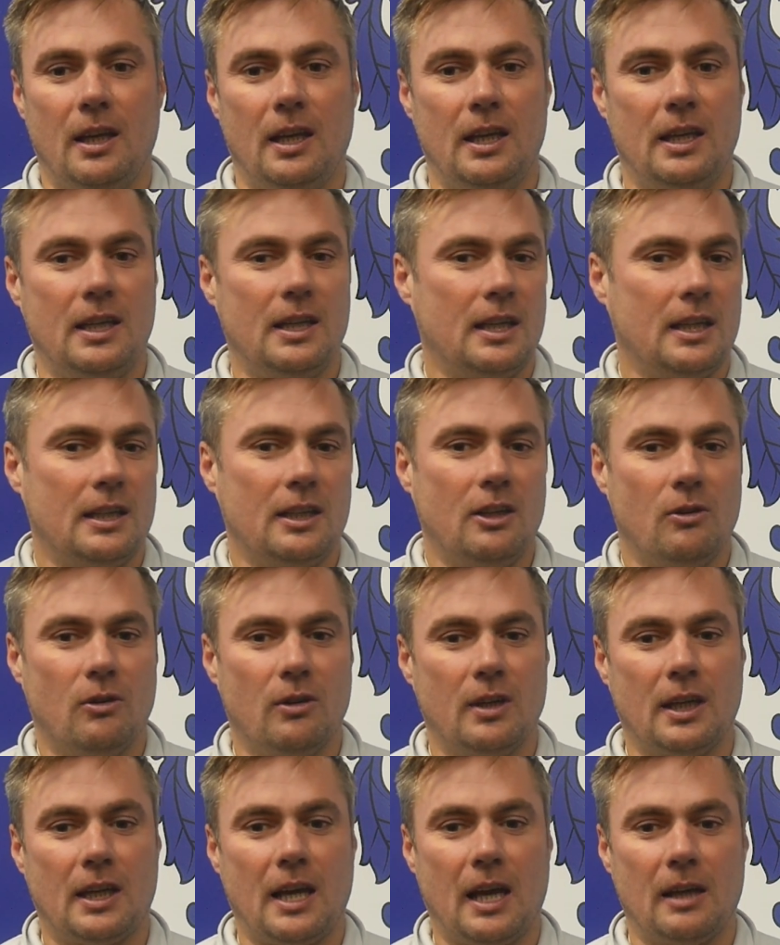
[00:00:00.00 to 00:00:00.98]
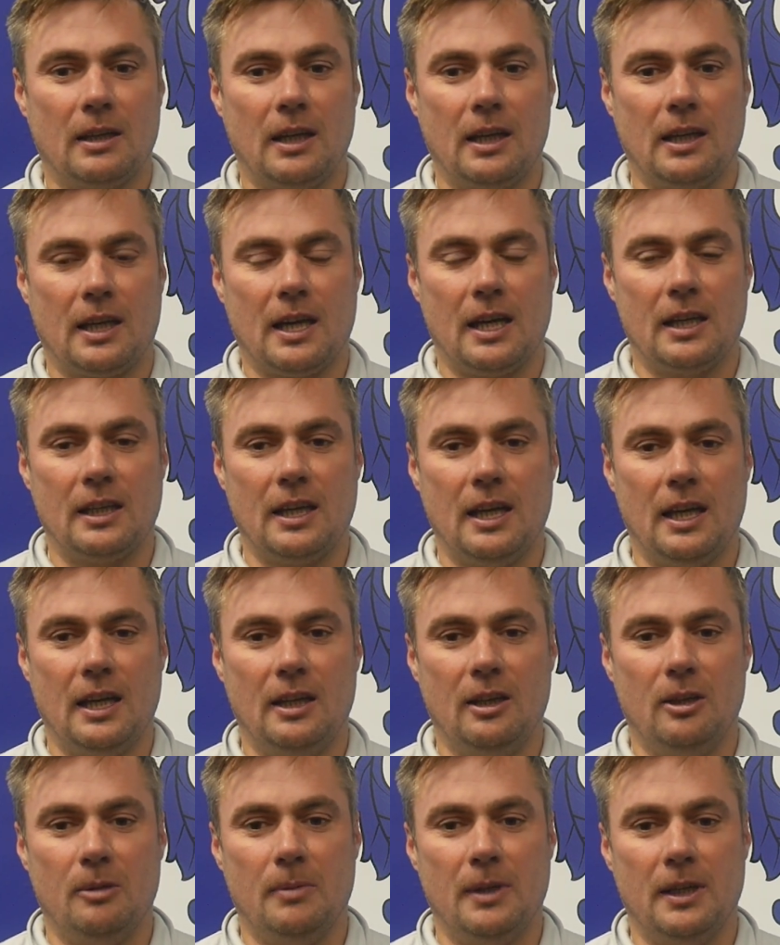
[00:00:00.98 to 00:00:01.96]
it can get a
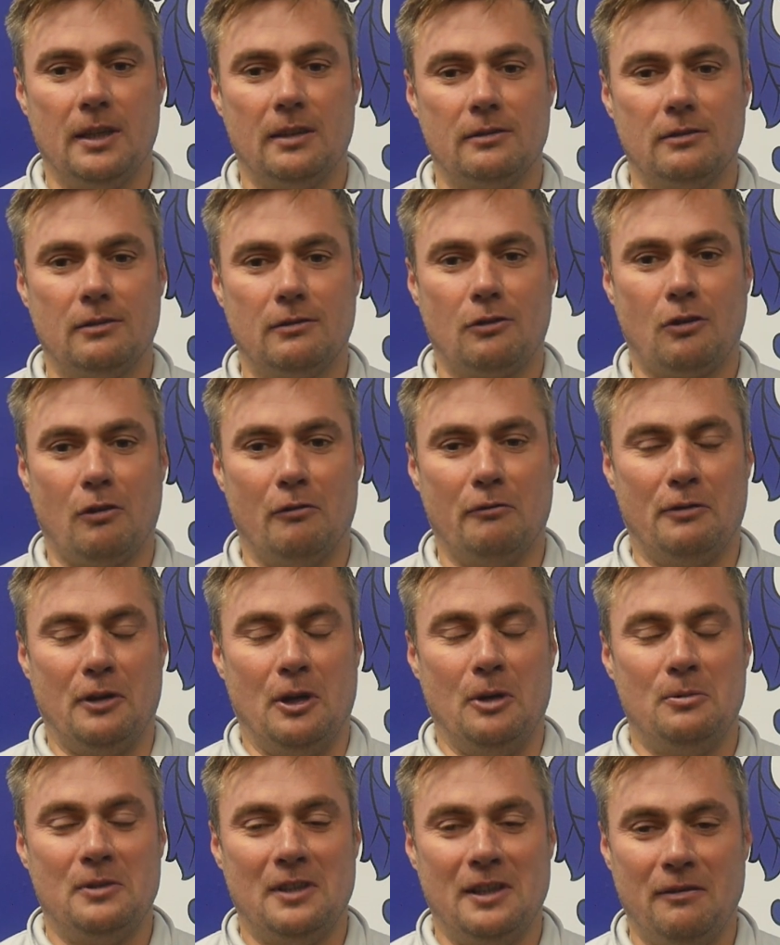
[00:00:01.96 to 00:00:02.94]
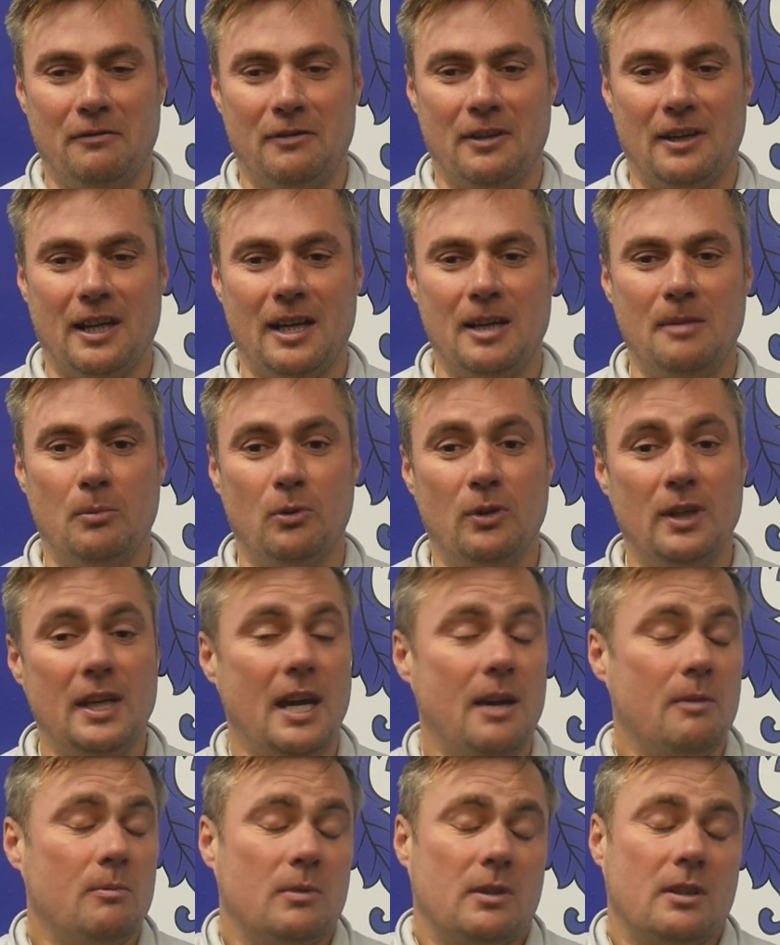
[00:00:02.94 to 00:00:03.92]
little bit confusing, if you like, but
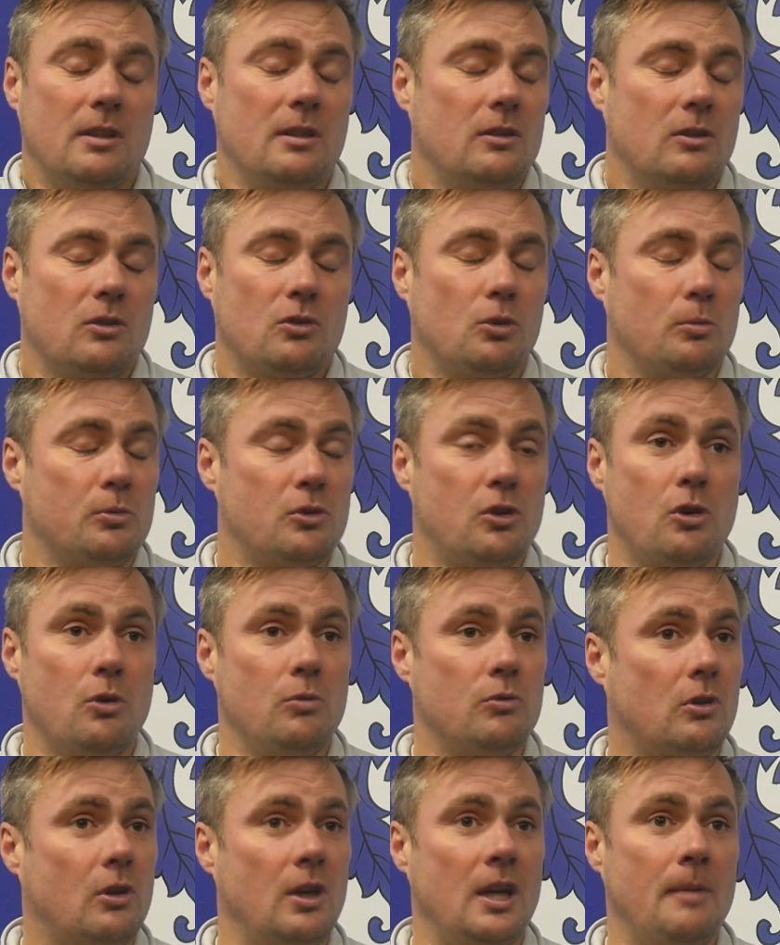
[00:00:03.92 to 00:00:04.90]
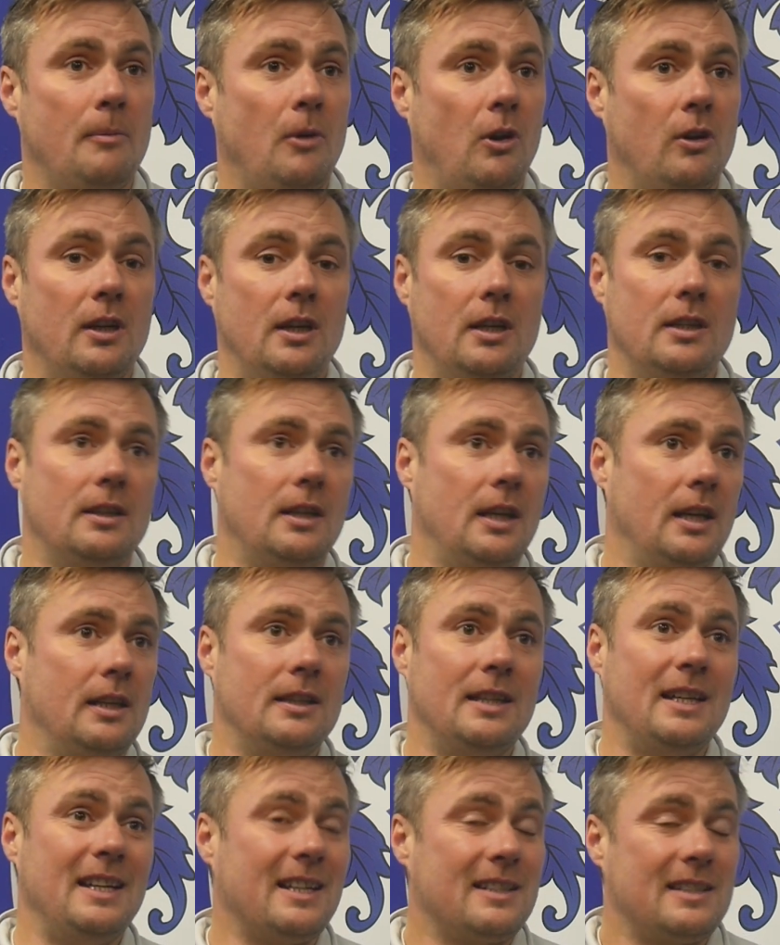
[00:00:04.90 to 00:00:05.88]
yeah, the substitutes came on
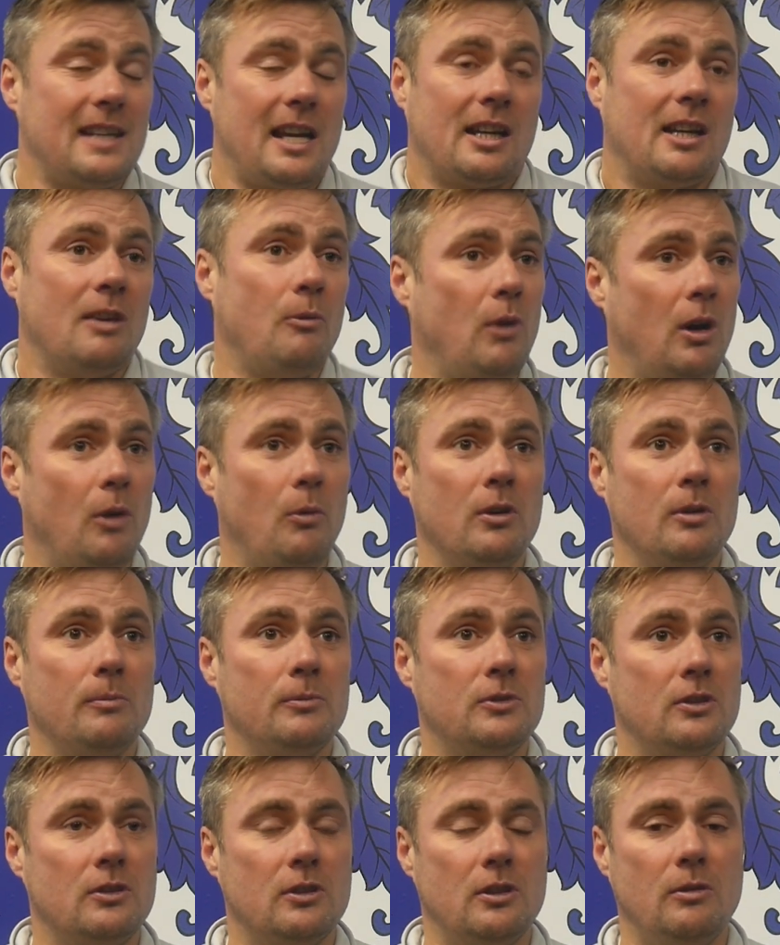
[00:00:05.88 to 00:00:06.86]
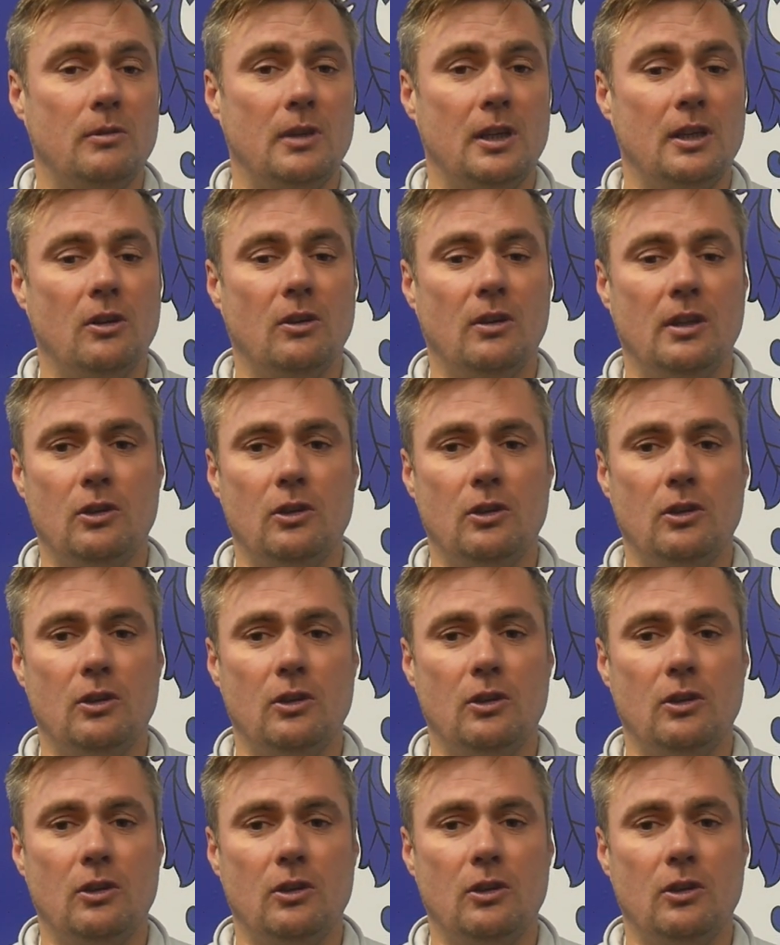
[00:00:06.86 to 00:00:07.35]
and did exactly what I want them to do. You know,